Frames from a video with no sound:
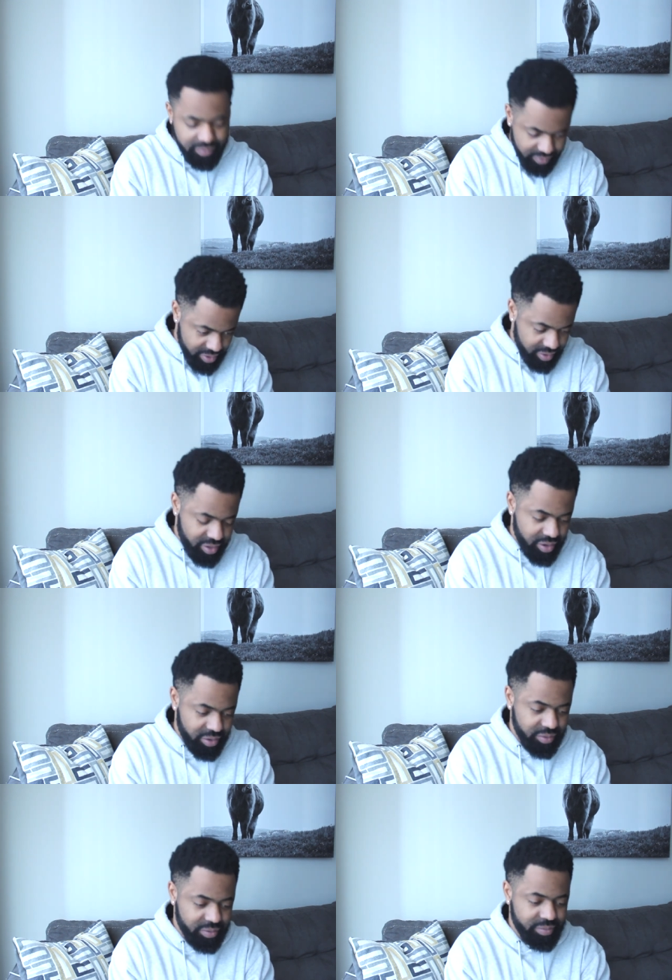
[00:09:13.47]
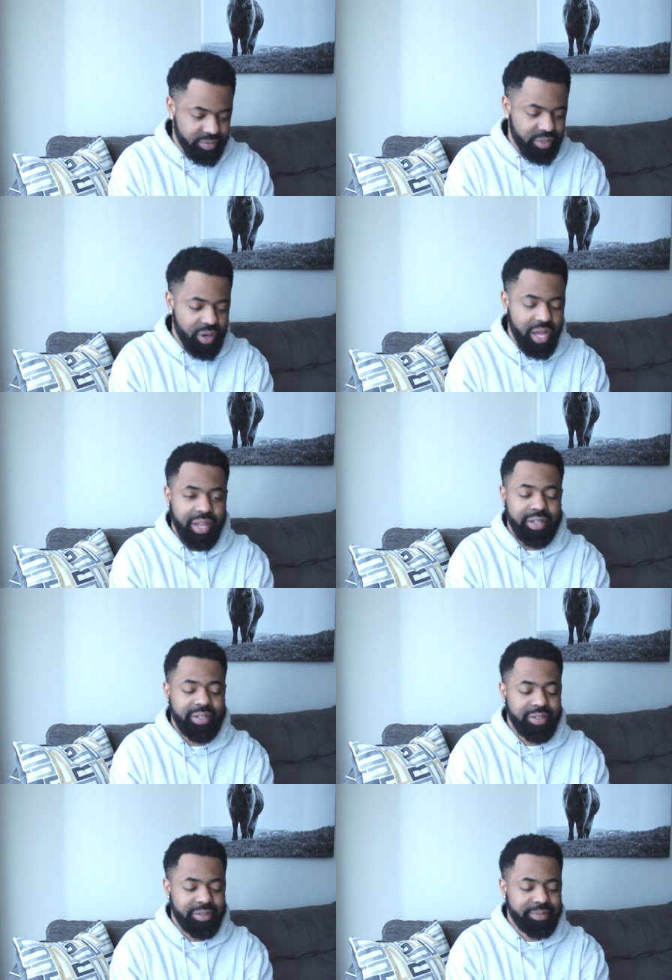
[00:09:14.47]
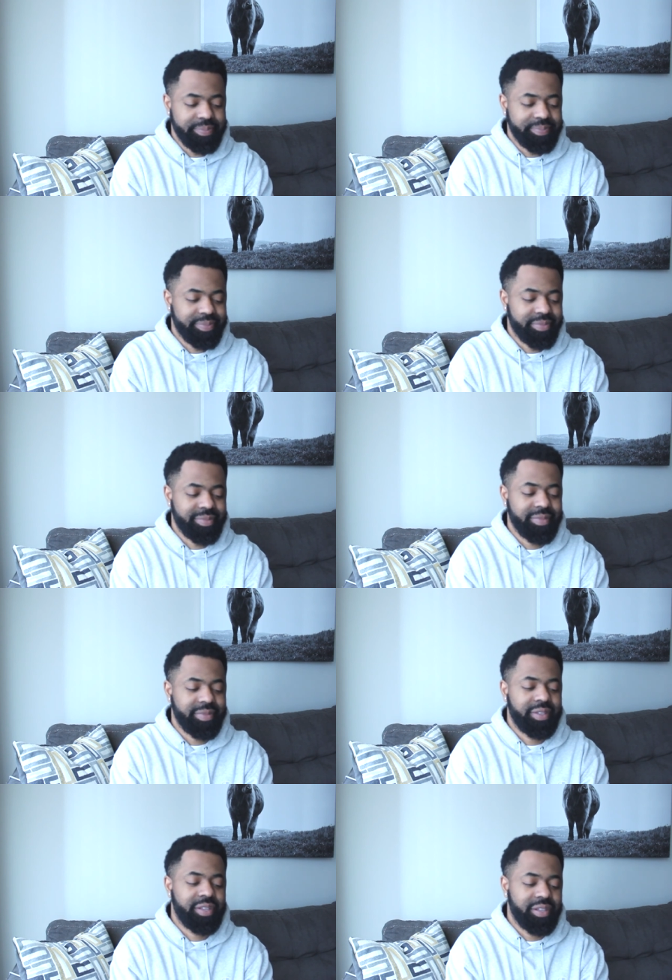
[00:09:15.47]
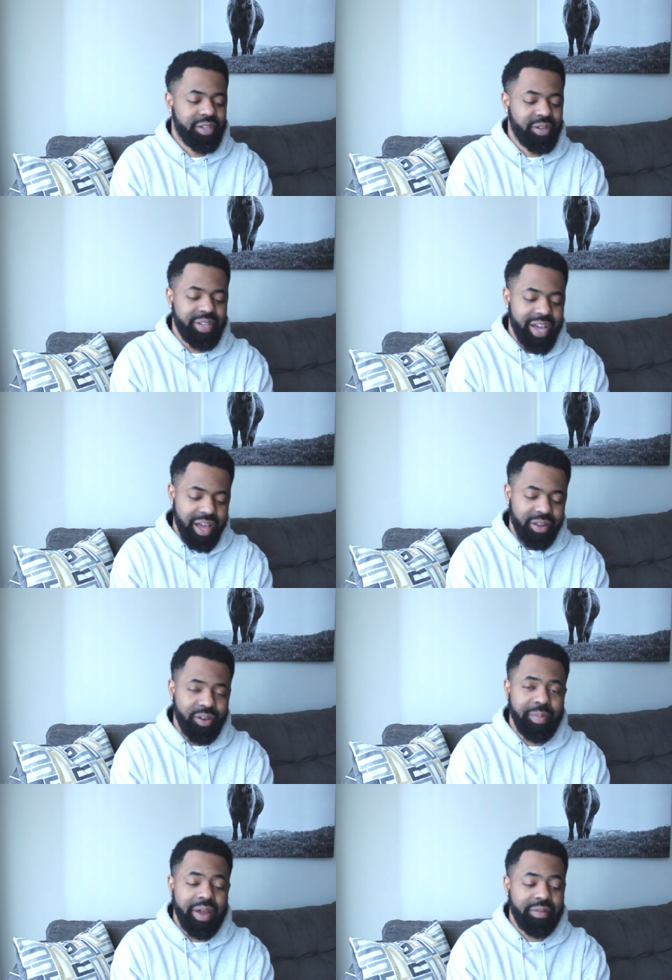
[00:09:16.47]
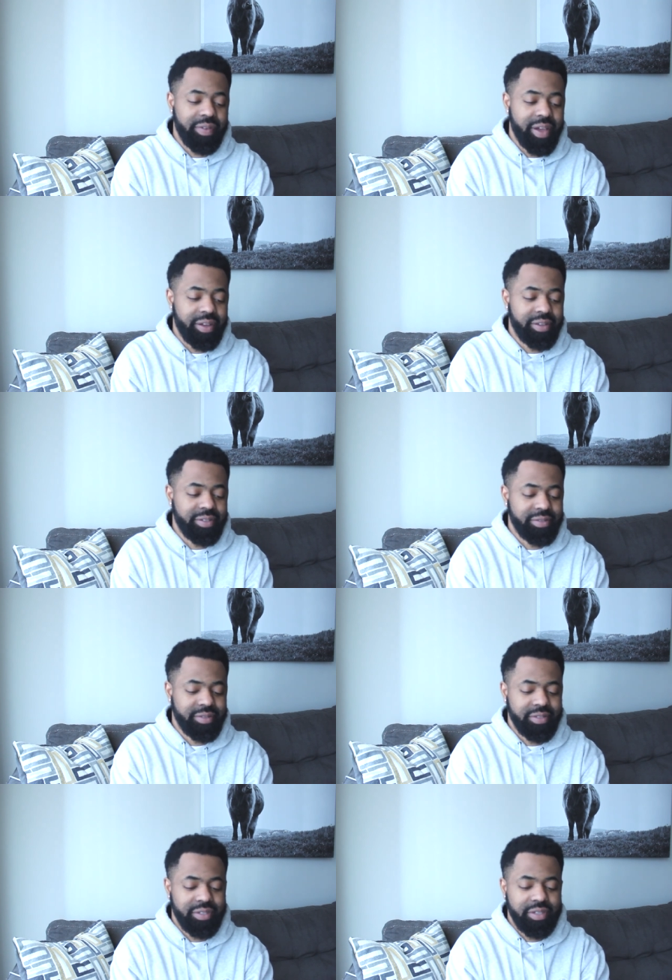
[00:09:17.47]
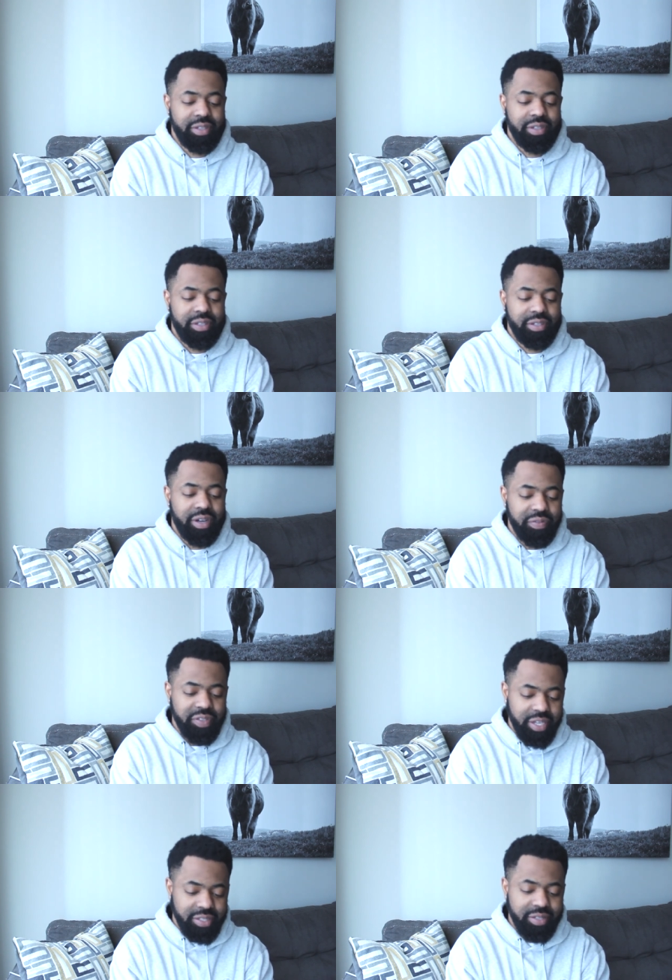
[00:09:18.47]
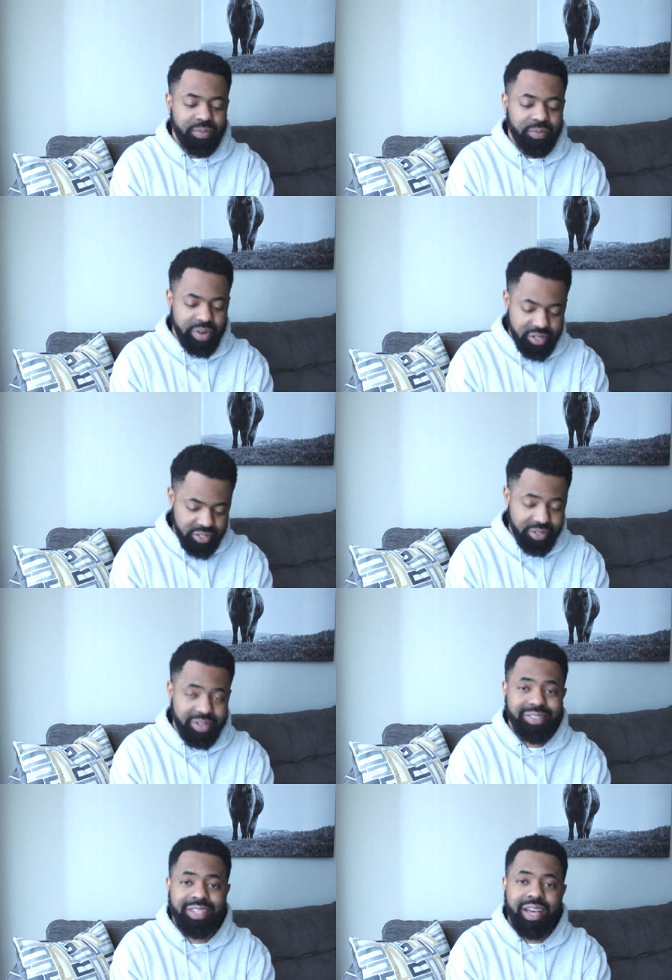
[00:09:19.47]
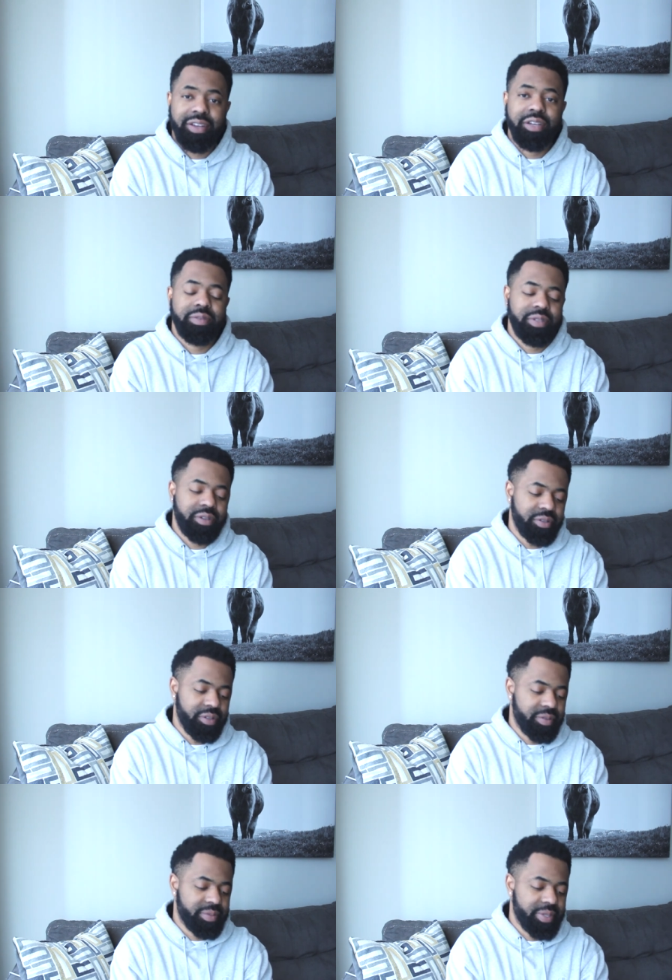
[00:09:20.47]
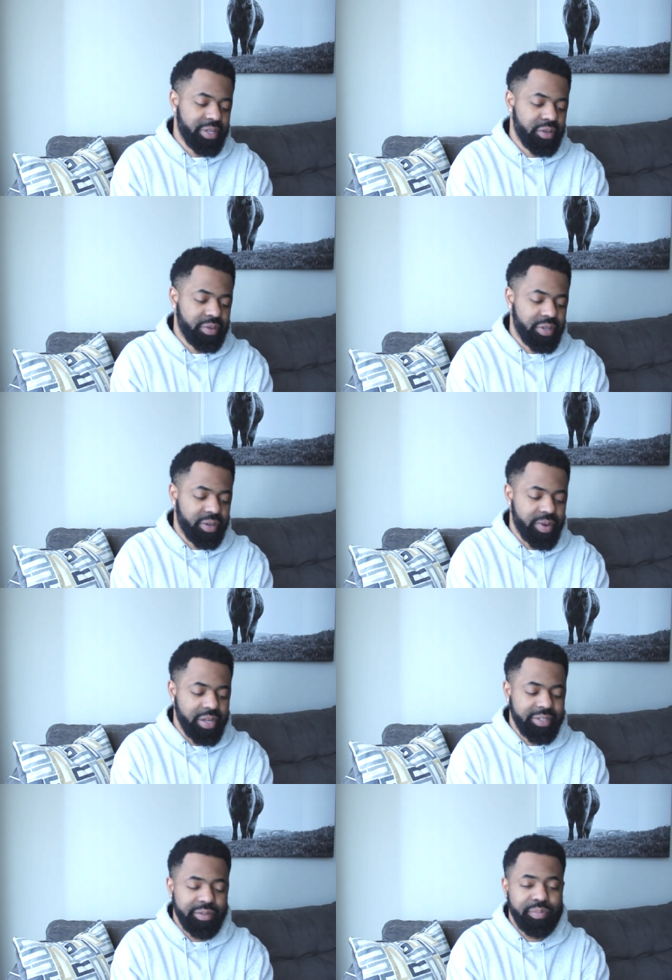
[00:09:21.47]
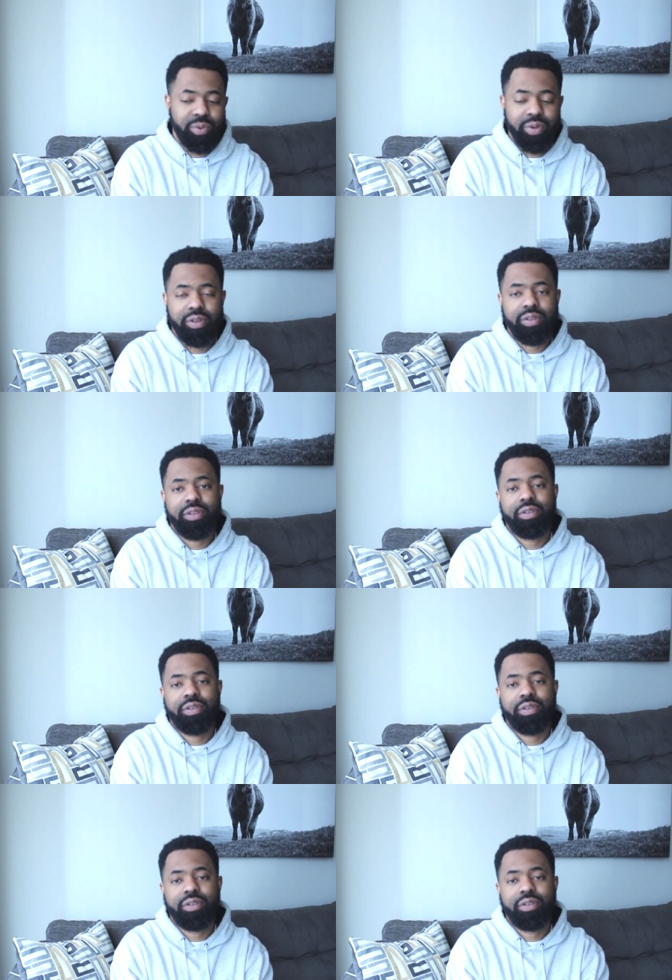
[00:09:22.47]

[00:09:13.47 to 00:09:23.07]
Vertigo, go holler at them. Go download. Matter of fact, don't forget to register and sign up, so you know what I'm saying, you can get right to the point.